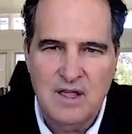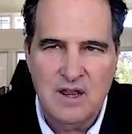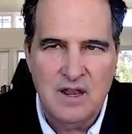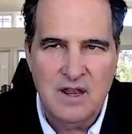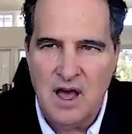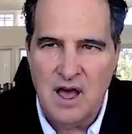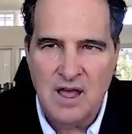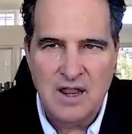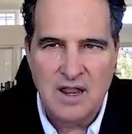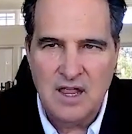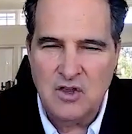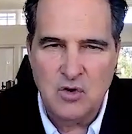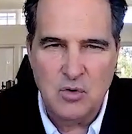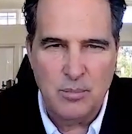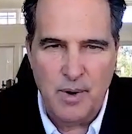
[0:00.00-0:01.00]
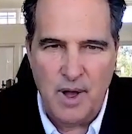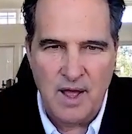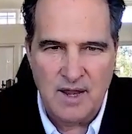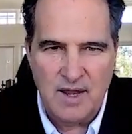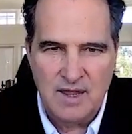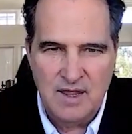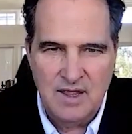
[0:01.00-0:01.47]
Not in your
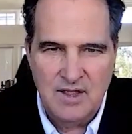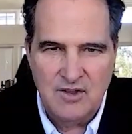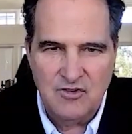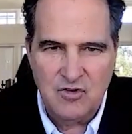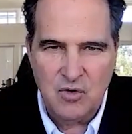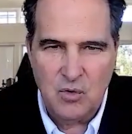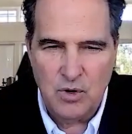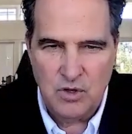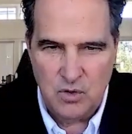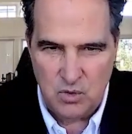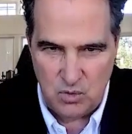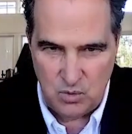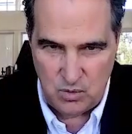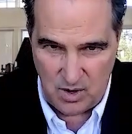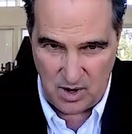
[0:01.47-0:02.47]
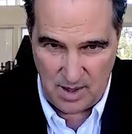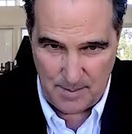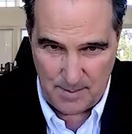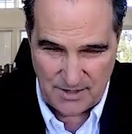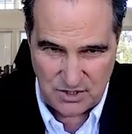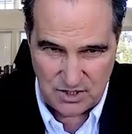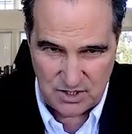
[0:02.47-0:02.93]
body. So when you uh,
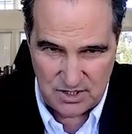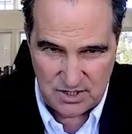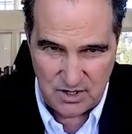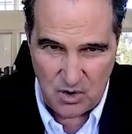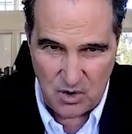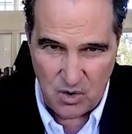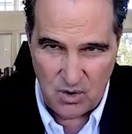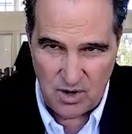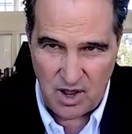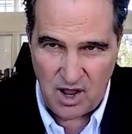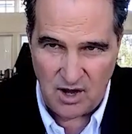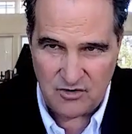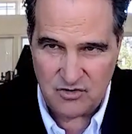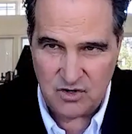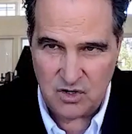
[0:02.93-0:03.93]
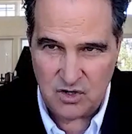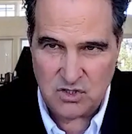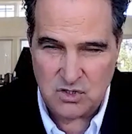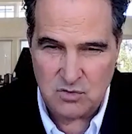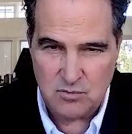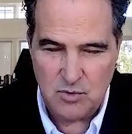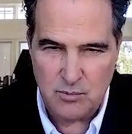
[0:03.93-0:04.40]
basically are an oxygen
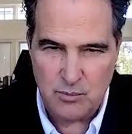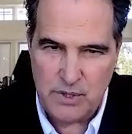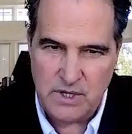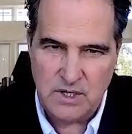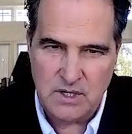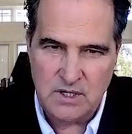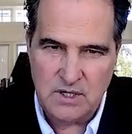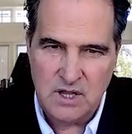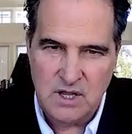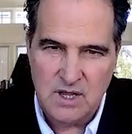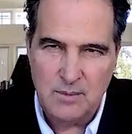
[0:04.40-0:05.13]
consuming being,